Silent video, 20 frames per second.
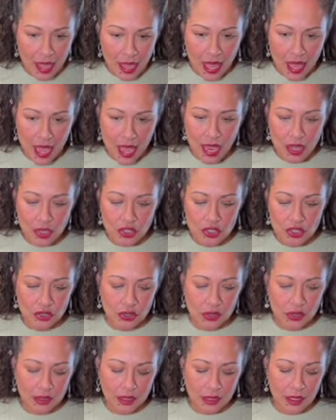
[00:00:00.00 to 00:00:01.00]

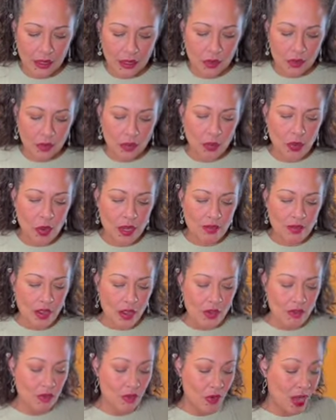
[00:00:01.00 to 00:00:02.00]
actually one of our
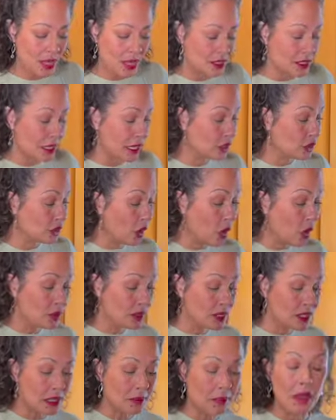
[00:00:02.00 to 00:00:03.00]
friends had told
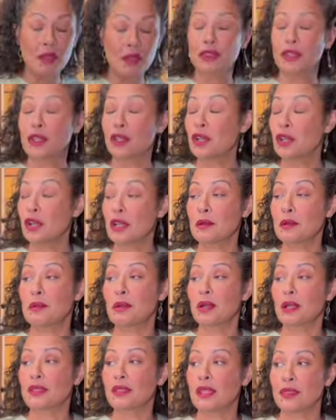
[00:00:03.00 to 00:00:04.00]
us about the
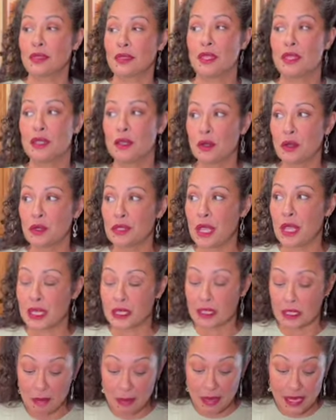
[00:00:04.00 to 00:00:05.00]
cookbook that they use as
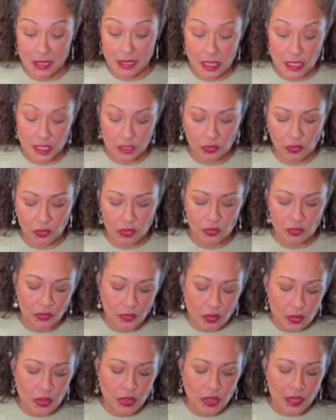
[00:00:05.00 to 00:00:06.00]
the basis for the
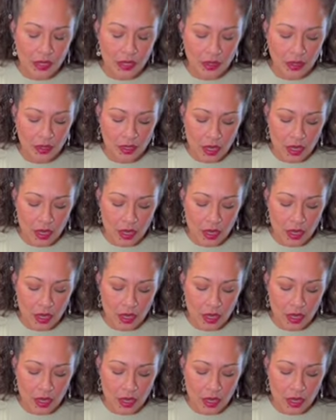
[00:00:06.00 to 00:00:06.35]
food there.